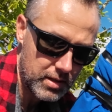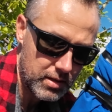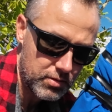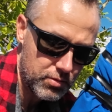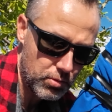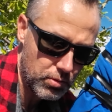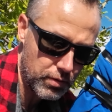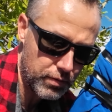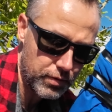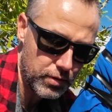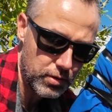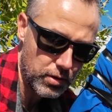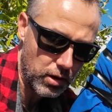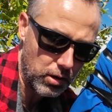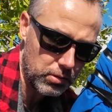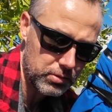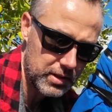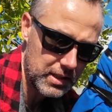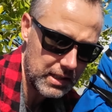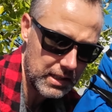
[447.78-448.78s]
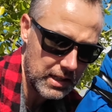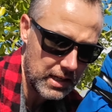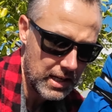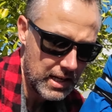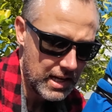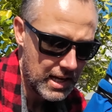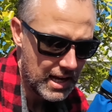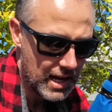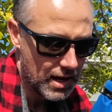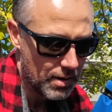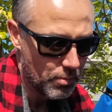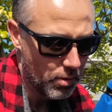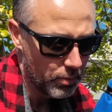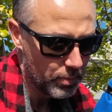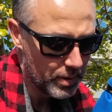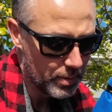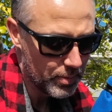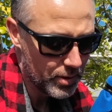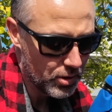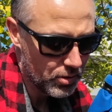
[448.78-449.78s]
drilled a few holes in it. And what
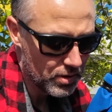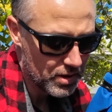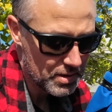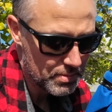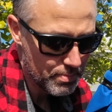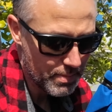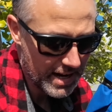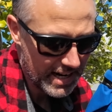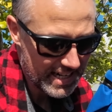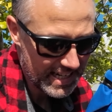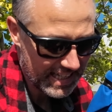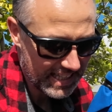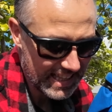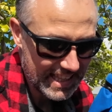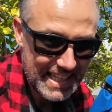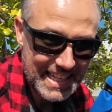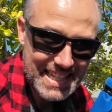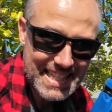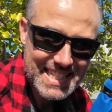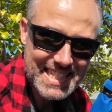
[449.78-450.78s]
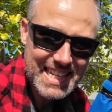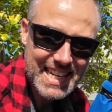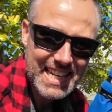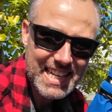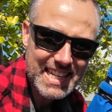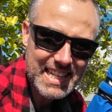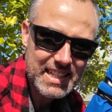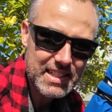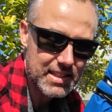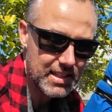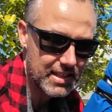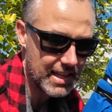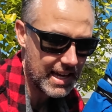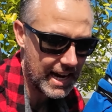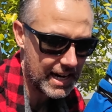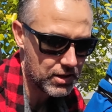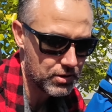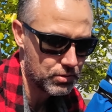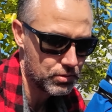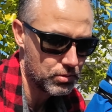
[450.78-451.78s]
we're going to be doing is mounting this to the
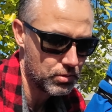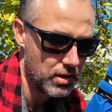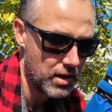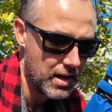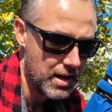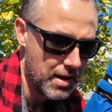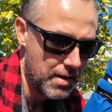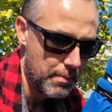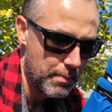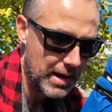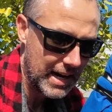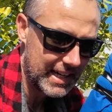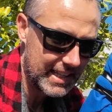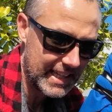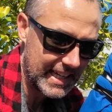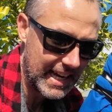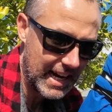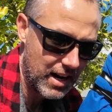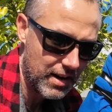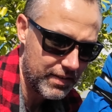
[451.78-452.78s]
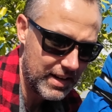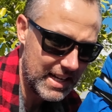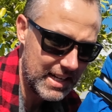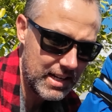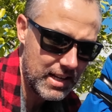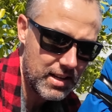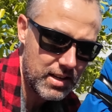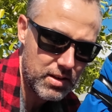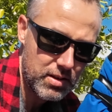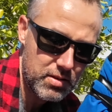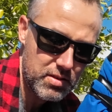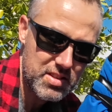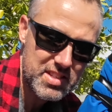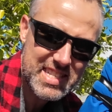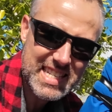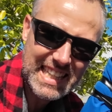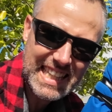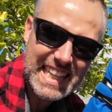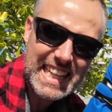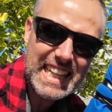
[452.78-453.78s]
actual back of the Caravan,
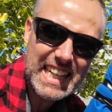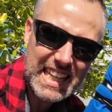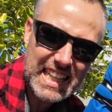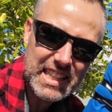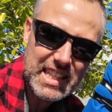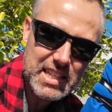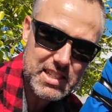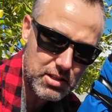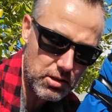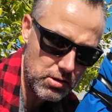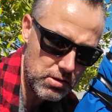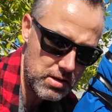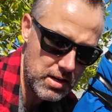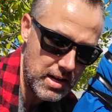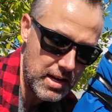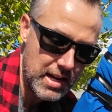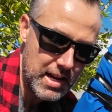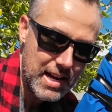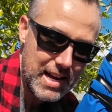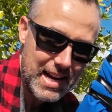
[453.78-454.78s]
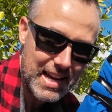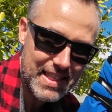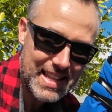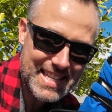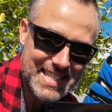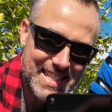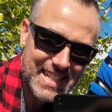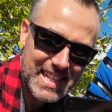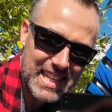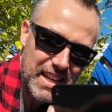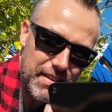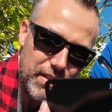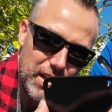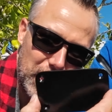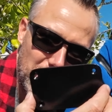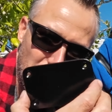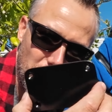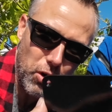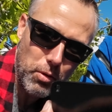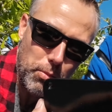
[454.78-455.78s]
siliconing this on, and that's going to give a
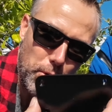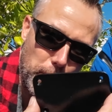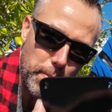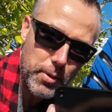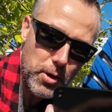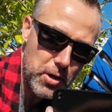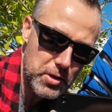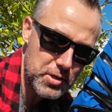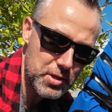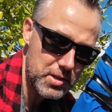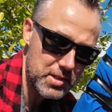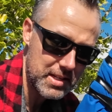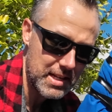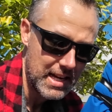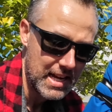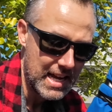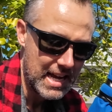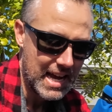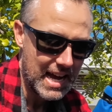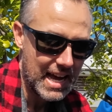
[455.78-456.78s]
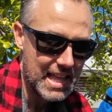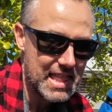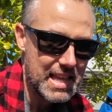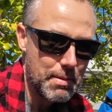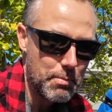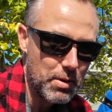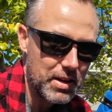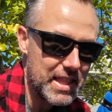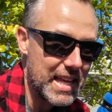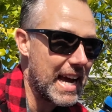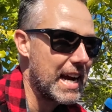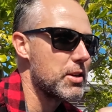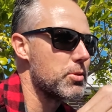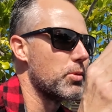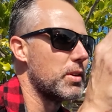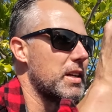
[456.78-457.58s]
lot more purchase. And then when the actual